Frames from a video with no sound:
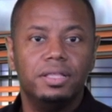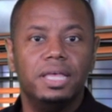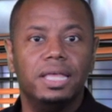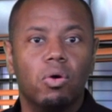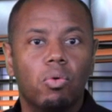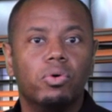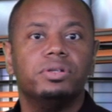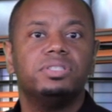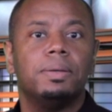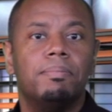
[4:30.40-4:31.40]
in
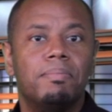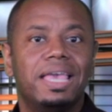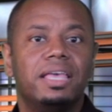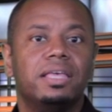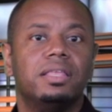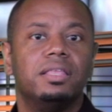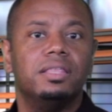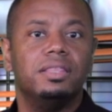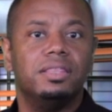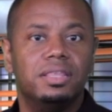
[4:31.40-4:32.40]
order to make
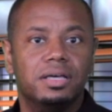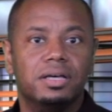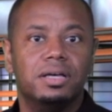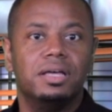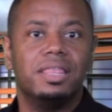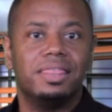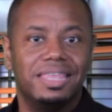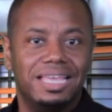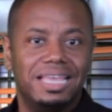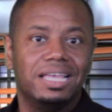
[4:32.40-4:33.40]
the
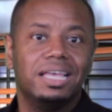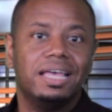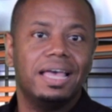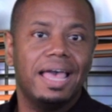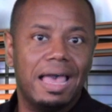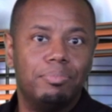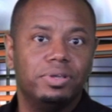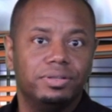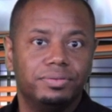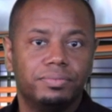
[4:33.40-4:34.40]
thing
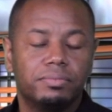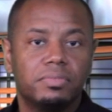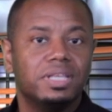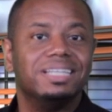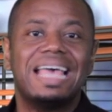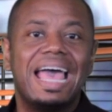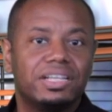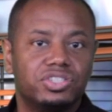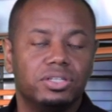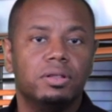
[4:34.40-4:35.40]
happen. It's
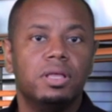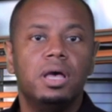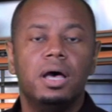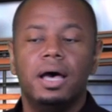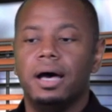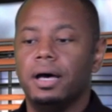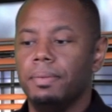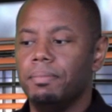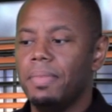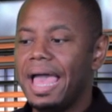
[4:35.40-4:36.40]
action.
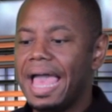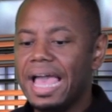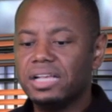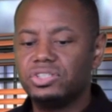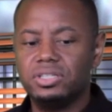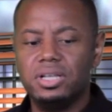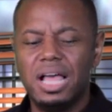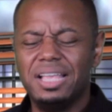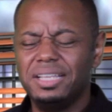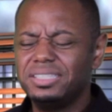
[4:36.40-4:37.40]

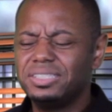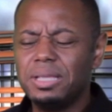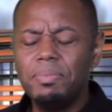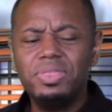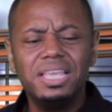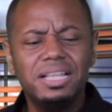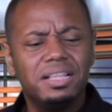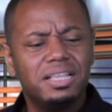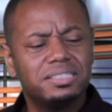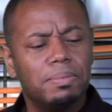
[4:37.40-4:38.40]
Action is
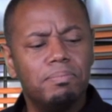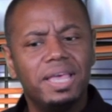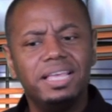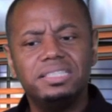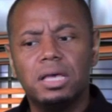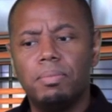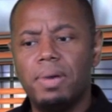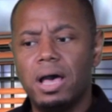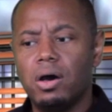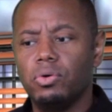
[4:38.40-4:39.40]
something that's amazing
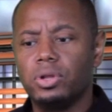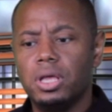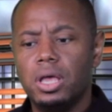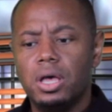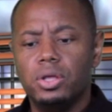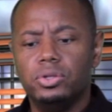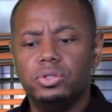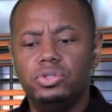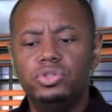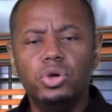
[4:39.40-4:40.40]
about
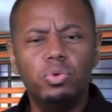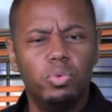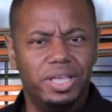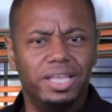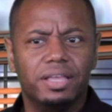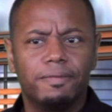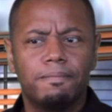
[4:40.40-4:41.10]
doing.